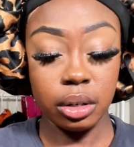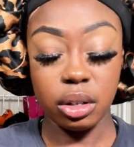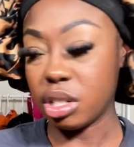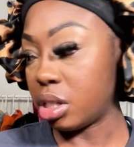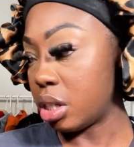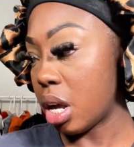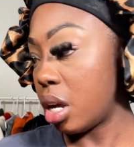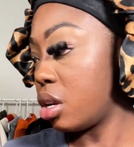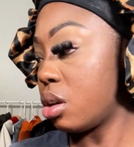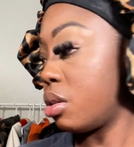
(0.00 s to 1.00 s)
Or should I?
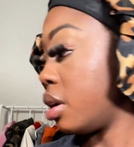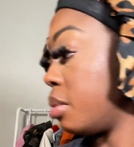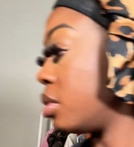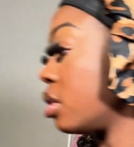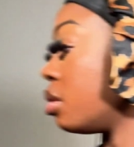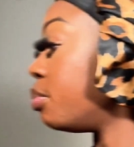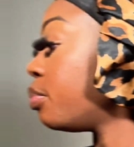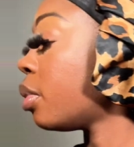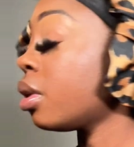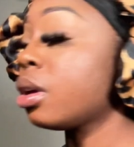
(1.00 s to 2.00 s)
You know what? I'm just gonna
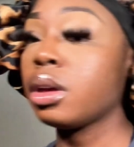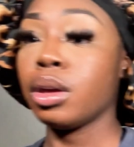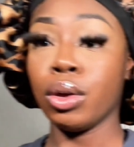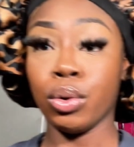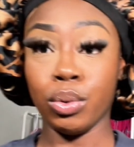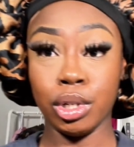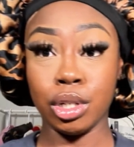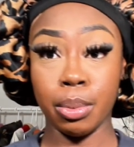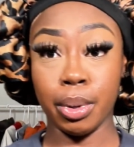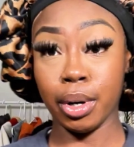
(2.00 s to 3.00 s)
we're just
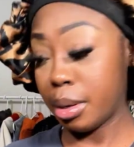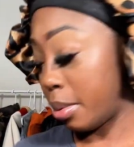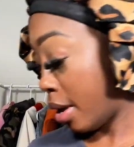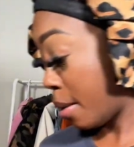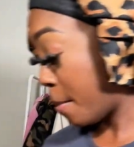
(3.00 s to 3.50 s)
gonna put it on the bed.